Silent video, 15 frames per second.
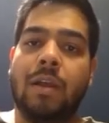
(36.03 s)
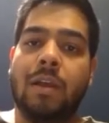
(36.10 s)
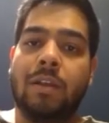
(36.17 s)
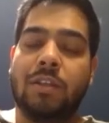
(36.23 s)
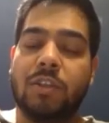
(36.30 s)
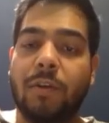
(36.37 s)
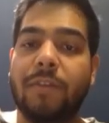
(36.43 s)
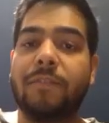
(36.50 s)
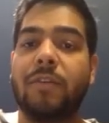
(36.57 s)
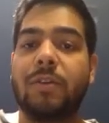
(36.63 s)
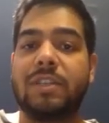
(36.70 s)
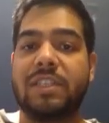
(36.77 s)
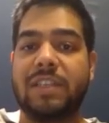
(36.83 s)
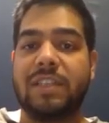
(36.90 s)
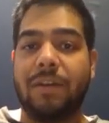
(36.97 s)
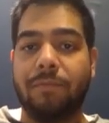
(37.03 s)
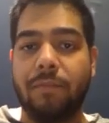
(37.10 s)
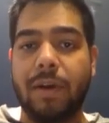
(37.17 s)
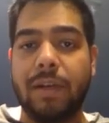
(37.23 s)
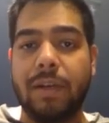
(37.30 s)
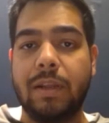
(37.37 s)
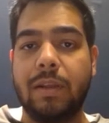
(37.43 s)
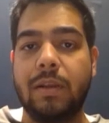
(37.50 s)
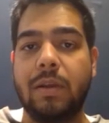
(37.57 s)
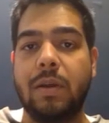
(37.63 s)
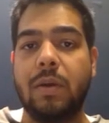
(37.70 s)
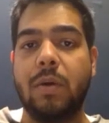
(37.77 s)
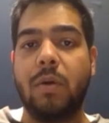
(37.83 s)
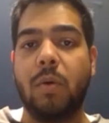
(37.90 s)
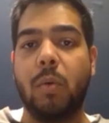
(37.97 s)
So if you're someone
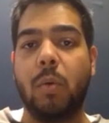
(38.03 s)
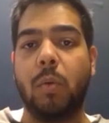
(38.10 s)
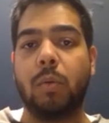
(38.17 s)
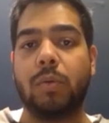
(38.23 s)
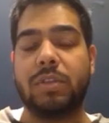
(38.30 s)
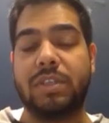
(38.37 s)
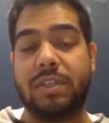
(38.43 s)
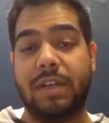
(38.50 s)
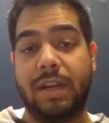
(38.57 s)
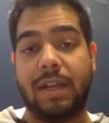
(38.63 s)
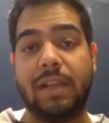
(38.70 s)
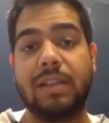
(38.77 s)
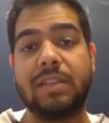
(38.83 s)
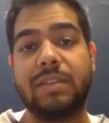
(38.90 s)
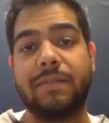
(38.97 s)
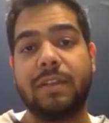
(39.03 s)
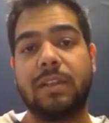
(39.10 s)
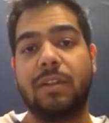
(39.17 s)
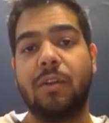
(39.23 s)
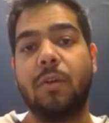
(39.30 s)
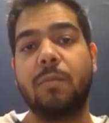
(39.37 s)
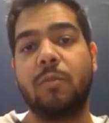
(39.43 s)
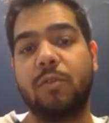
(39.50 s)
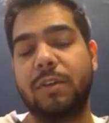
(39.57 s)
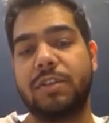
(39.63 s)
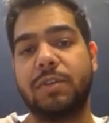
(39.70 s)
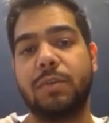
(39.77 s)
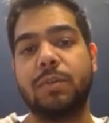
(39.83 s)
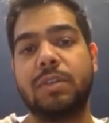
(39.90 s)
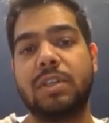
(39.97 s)
who struggles with low mood
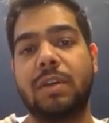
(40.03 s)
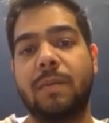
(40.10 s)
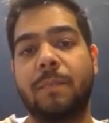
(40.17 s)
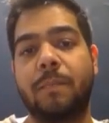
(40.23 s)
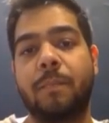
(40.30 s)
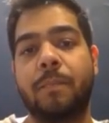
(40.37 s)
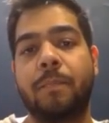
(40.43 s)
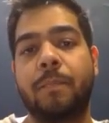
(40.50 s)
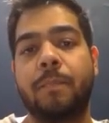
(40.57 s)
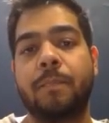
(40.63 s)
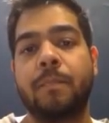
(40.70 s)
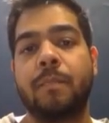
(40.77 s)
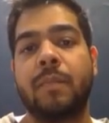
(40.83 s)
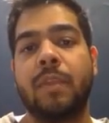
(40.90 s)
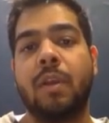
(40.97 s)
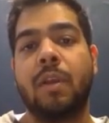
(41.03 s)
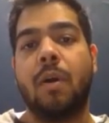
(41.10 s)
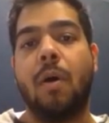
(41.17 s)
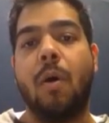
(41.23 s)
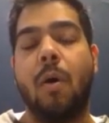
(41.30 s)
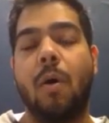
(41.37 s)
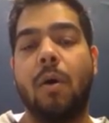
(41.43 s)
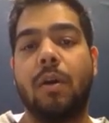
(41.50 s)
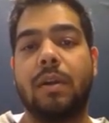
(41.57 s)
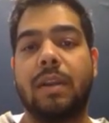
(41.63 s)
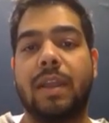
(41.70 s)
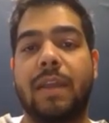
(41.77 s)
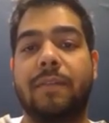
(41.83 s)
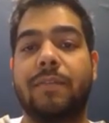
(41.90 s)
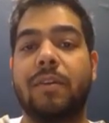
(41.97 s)
issues, or
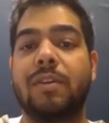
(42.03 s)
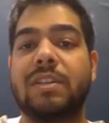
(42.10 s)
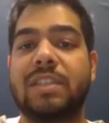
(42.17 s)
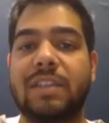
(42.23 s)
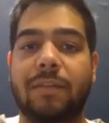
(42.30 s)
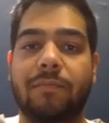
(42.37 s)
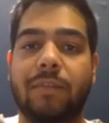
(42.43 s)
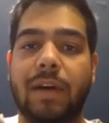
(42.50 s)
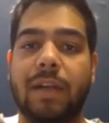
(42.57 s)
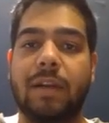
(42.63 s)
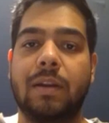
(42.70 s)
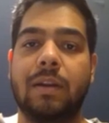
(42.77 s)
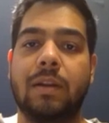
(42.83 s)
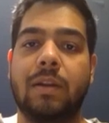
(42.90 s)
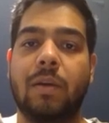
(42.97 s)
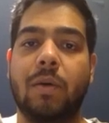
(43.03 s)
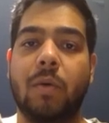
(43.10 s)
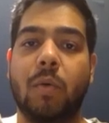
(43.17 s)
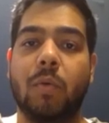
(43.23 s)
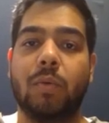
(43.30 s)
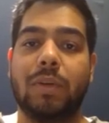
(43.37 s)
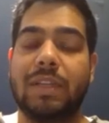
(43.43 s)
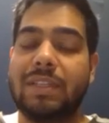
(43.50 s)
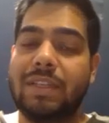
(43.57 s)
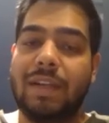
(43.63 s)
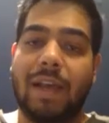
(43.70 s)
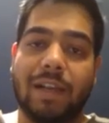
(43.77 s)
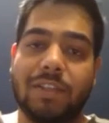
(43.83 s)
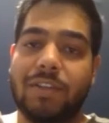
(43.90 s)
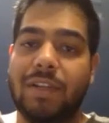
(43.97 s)
if you're someone who doesn't
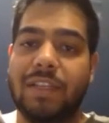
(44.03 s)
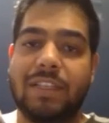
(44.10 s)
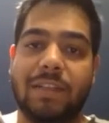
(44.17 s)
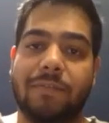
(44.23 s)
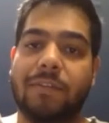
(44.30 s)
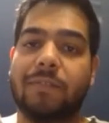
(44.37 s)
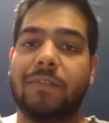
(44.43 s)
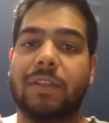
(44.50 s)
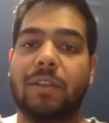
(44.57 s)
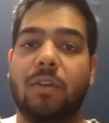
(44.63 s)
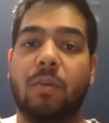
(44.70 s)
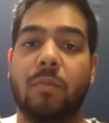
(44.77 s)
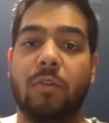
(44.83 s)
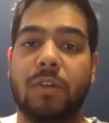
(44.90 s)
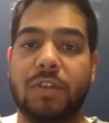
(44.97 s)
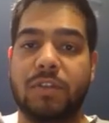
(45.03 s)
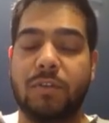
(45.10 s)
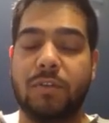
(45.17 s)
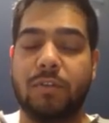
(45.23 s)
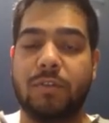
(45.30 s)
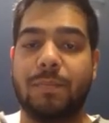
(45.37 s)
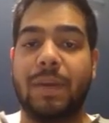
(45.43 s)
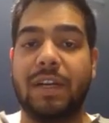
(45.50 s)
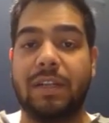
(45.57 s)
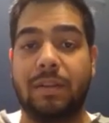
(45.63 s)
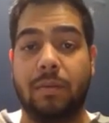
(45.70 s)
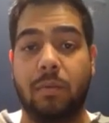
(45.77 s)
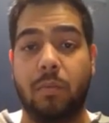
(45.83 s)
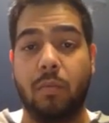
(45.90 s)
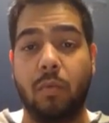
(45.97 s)
actually suffer with low mood issues but
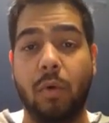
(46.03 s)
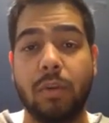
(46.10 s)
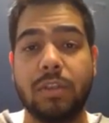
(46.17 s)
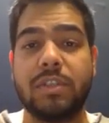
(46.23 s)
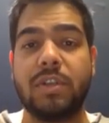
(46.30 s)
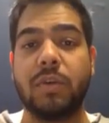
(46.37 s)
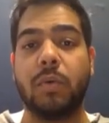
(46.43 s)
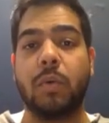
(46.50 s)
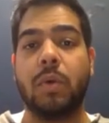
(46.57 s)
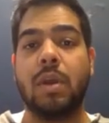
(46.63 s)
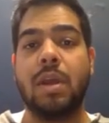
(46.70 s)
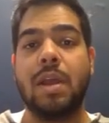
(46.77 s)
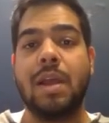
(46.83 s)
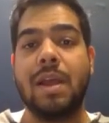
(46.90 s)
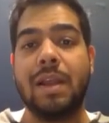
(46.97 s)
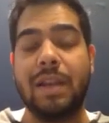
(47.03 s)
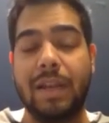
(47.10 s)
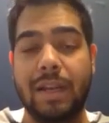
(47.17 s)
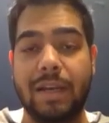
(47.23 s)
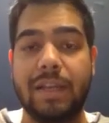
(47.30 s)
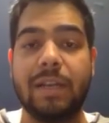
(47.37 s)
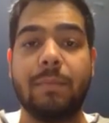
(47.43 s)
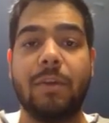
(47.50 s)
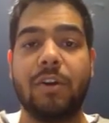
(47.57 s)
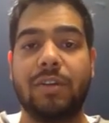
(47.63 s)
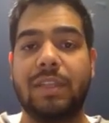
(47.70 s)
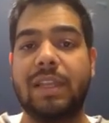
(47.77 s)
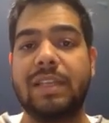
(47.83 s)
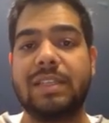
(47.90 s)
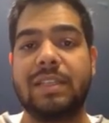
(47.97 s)
wants to learn about
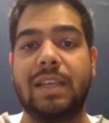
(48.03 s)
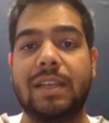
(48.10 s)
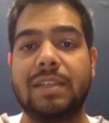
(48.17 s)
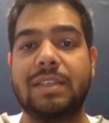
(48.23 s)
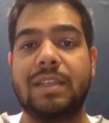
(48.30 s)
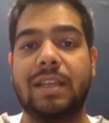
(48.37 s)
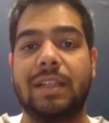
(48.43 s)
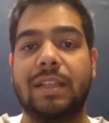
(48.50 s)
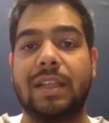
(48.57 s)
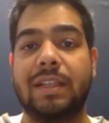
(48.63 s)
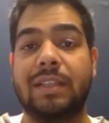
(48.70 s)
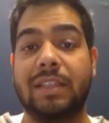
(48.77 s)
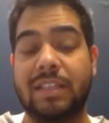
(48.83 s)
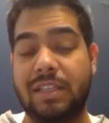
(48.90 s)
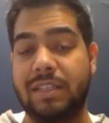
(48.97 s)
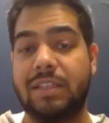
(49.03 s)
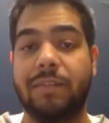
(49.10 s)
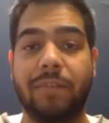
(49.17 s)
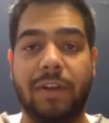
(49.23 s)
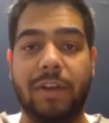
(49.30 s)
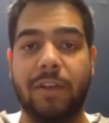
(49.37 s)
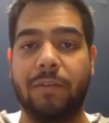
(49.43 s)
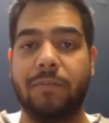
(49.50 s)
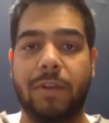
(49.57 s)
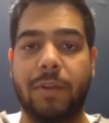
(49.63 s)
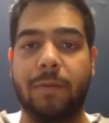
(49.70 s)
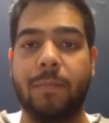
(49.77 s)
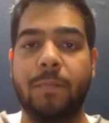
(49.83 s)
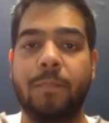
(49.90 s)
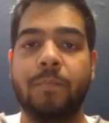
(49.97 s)
these things, then this is the video for
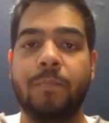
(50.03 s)
you.